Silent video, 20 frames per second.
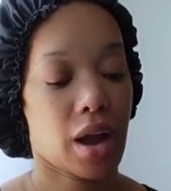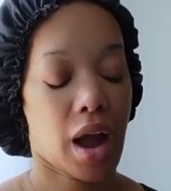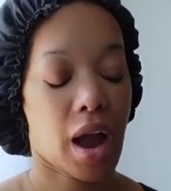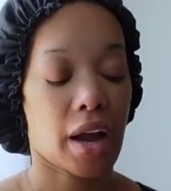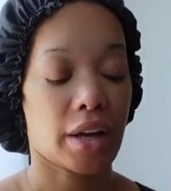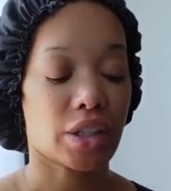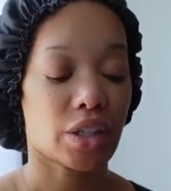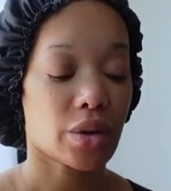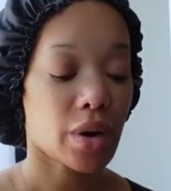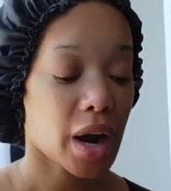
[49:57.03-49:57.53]

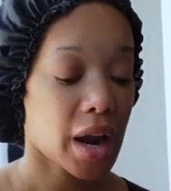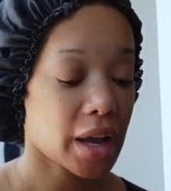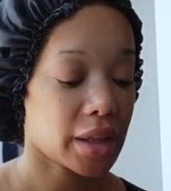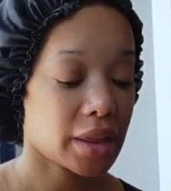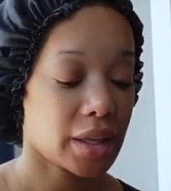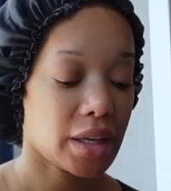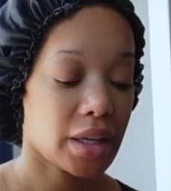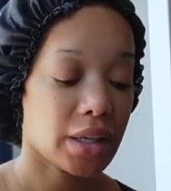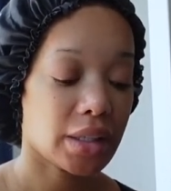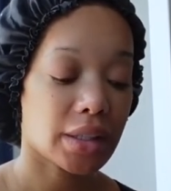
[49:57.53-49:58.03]
I tried
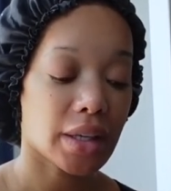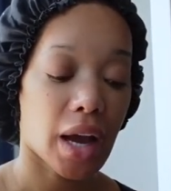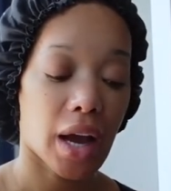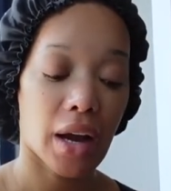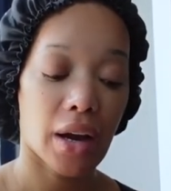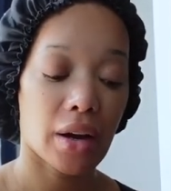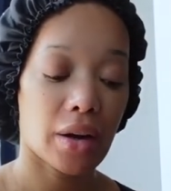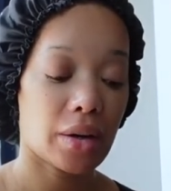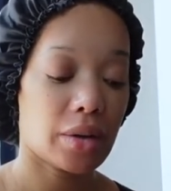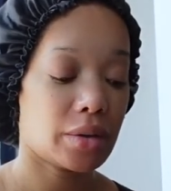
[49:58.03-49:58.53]
these
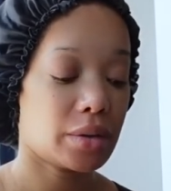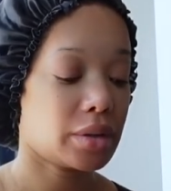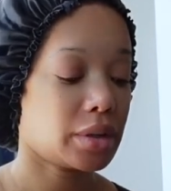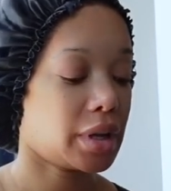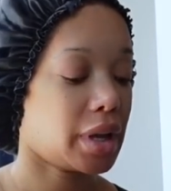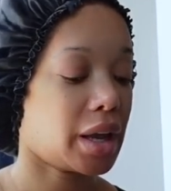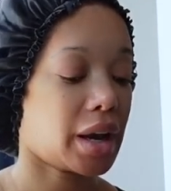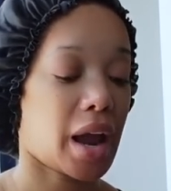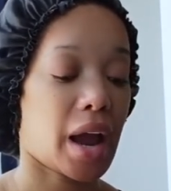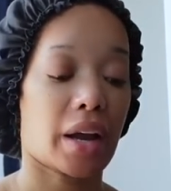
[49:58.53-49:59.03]
on
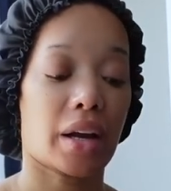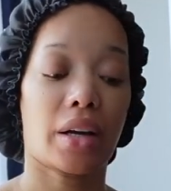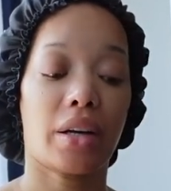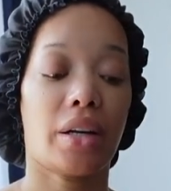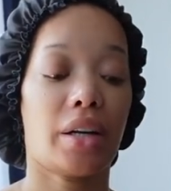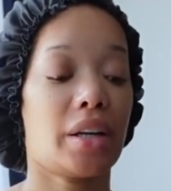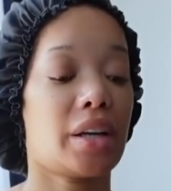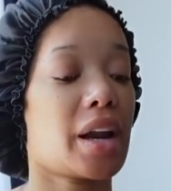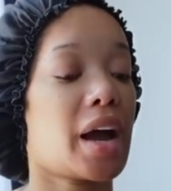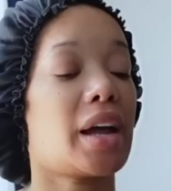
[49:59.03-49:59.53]
and I
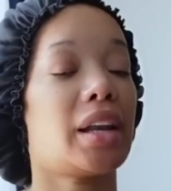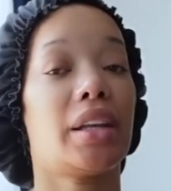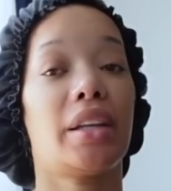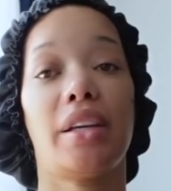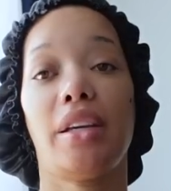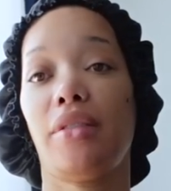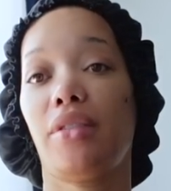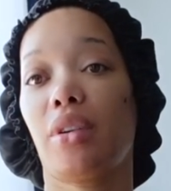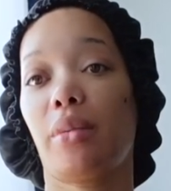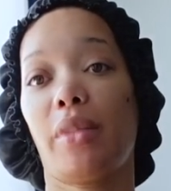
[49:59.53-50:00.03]
could not
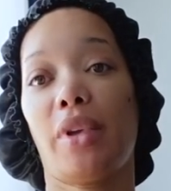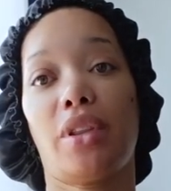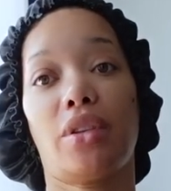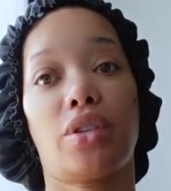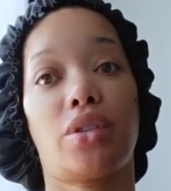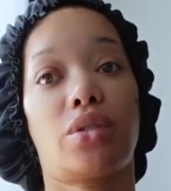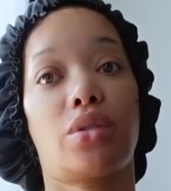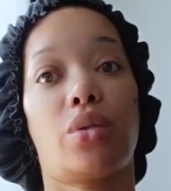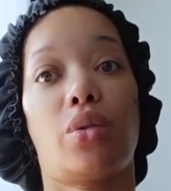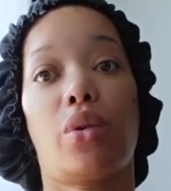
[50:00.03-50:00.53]
leave them in the
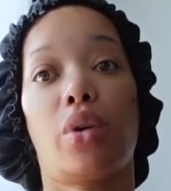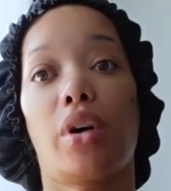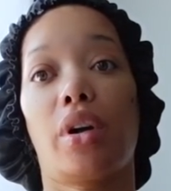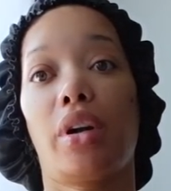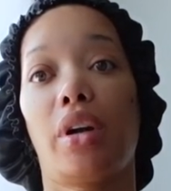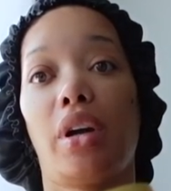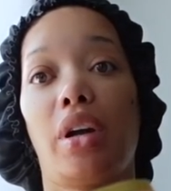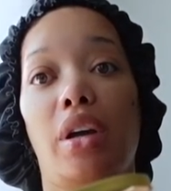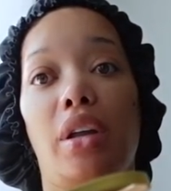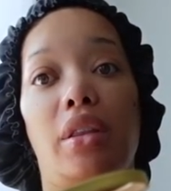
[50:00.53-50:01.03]
store.
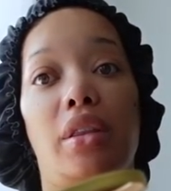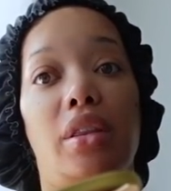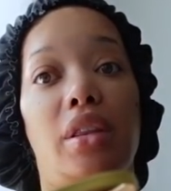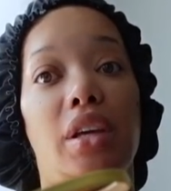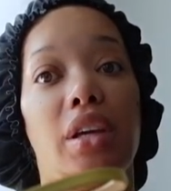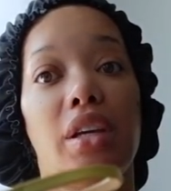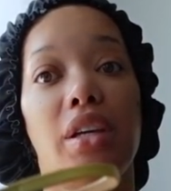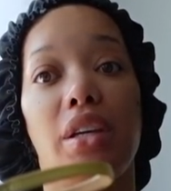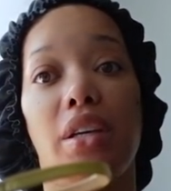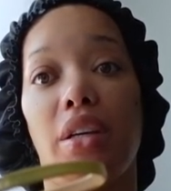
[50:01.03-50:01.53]

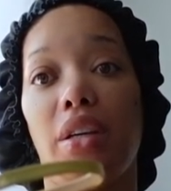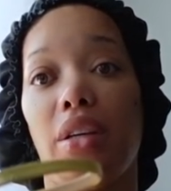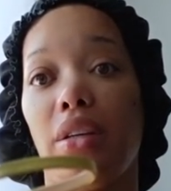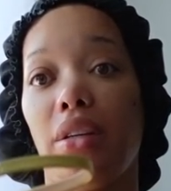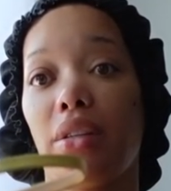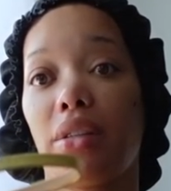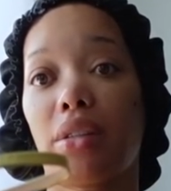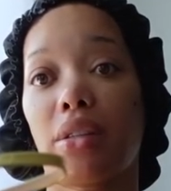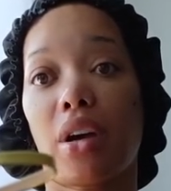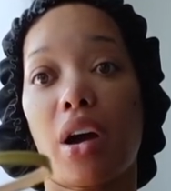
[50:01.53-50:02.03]

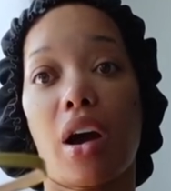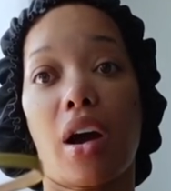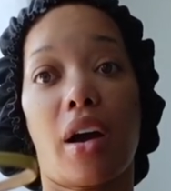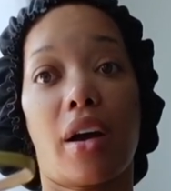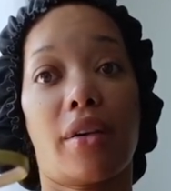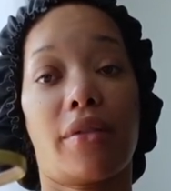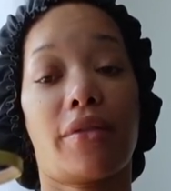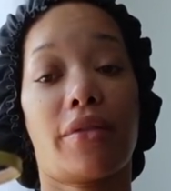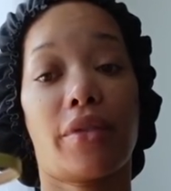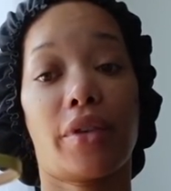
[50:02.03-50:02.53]
These
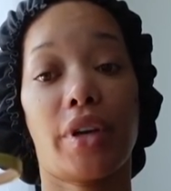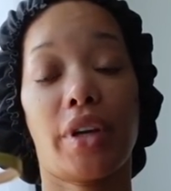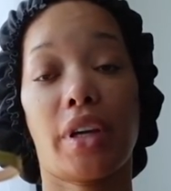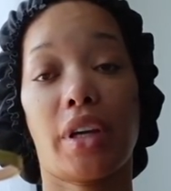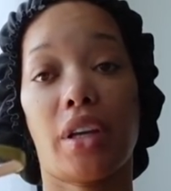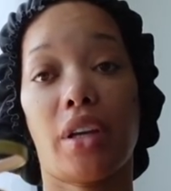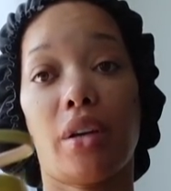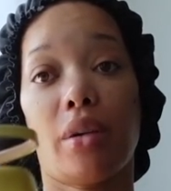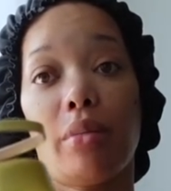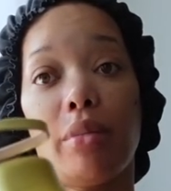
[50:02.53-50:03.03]
are
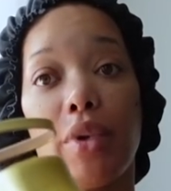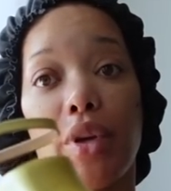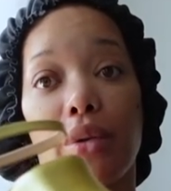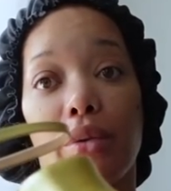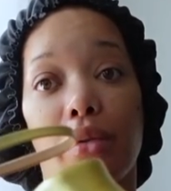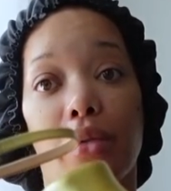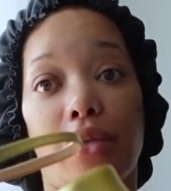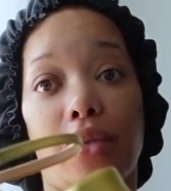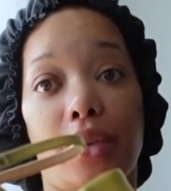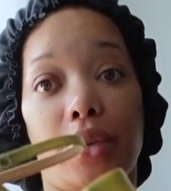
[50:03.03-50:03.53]
freaking
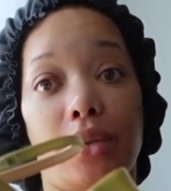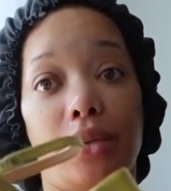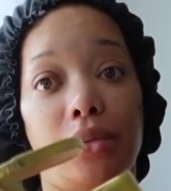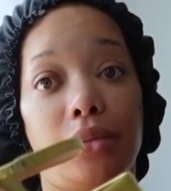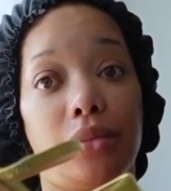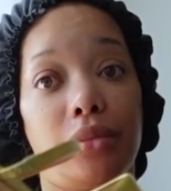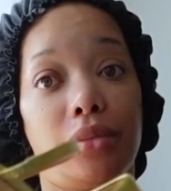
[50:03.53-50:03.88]
beautiful.